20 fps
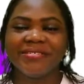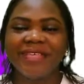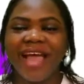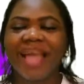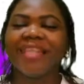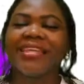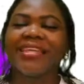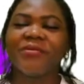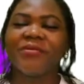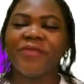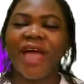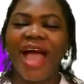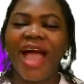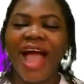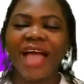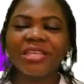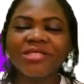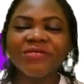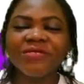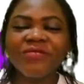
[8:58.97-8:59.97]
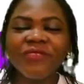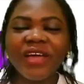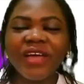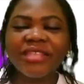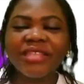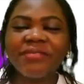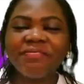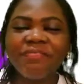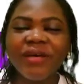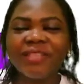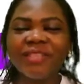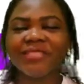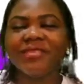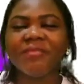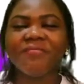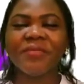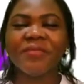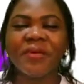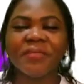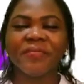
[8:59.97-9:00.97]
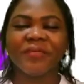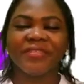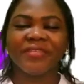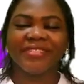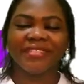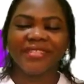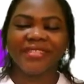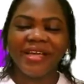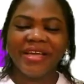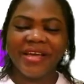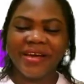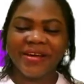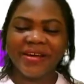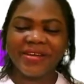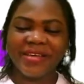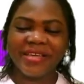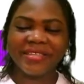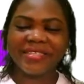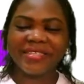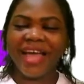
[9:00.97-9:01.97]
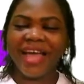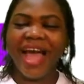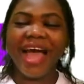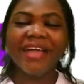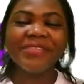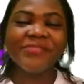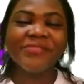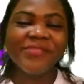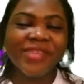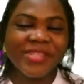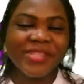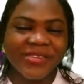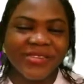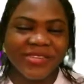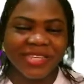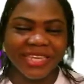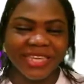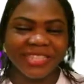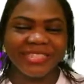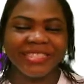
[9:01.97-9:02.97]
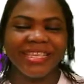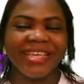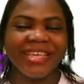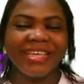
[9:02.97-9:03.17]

And then we are asked to find the bottom number. Okay, so how do we do this?